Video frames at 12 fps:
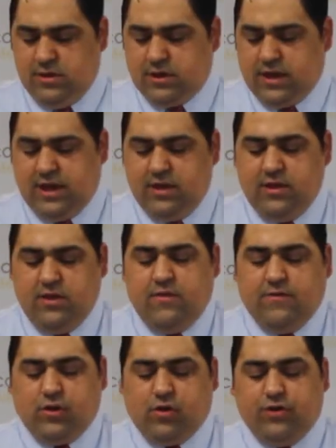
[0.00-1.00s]
Okay?
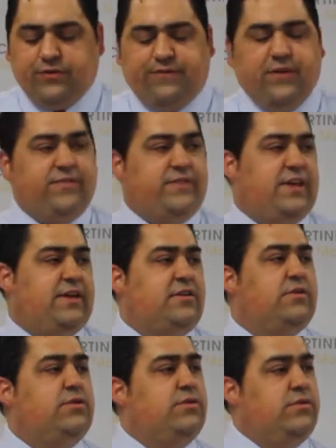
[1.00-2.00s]
If your goal is 50,
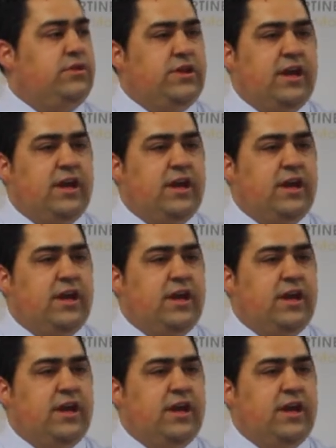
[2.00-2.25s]
then you